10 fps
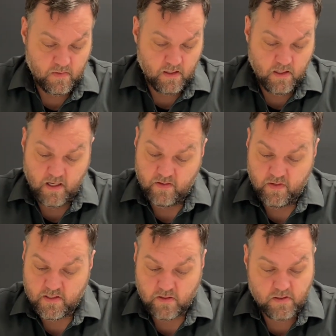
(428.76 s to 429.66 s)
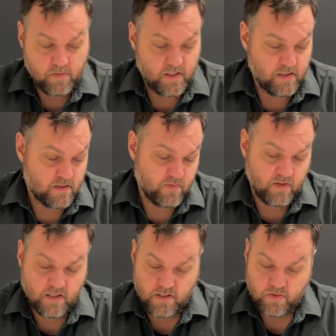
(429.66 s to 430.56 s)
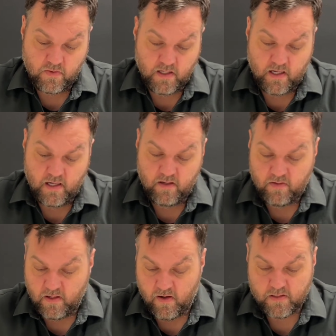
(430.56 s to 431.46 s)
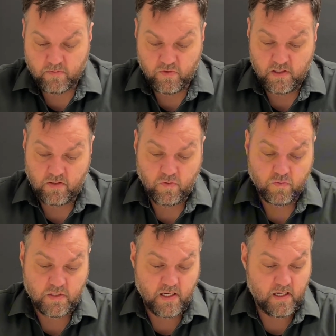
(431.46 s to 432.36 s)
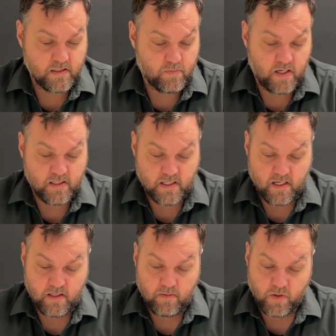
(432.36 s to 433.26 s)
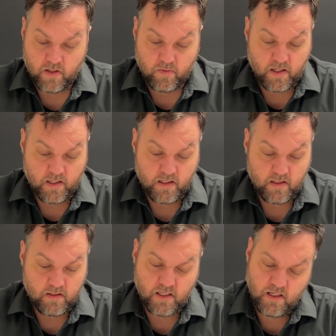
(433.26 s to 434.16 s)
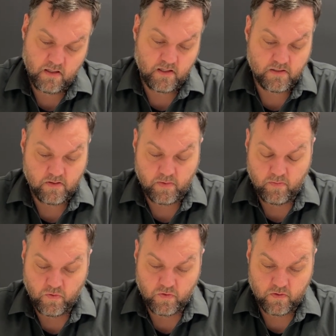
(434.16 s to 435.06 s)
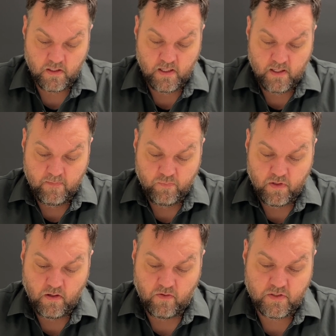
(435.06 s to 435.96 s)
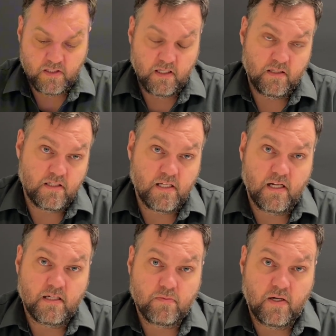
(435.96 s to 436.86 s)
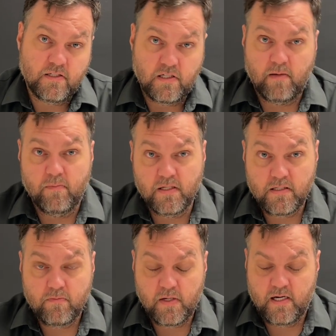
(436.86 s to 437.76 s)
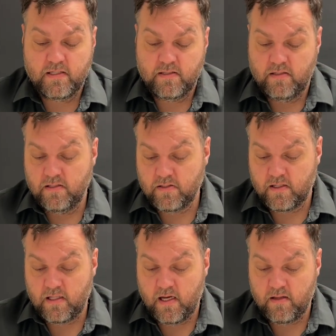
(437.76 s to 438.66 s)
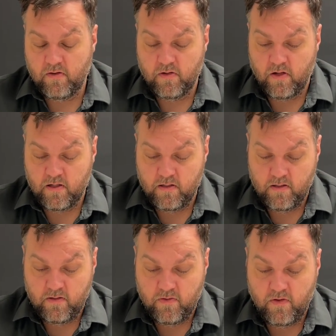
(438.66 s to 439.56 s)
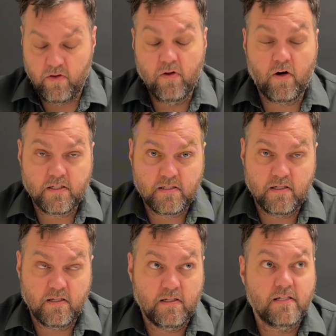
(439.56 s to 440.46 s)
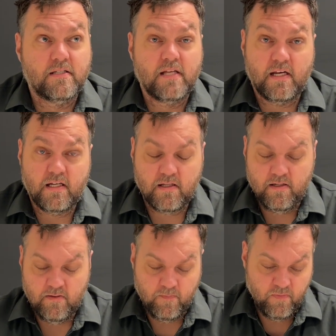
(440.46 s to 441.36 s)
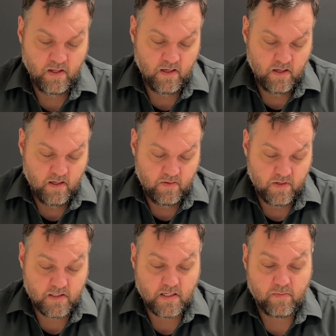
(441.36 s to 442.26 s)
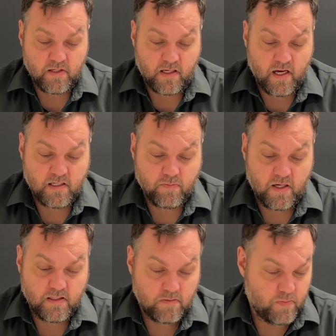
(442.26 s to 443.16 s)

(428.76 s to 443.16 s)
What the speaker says: Yeah, and there's not too many disadvantages with that. And there are some really cool 10-ounce bars out there, by the way. Kilos are a bit more, obviously in the 10-ounce bars you get minted bars and things like that. They're a lot nicer aesthetically than some of the cast bars.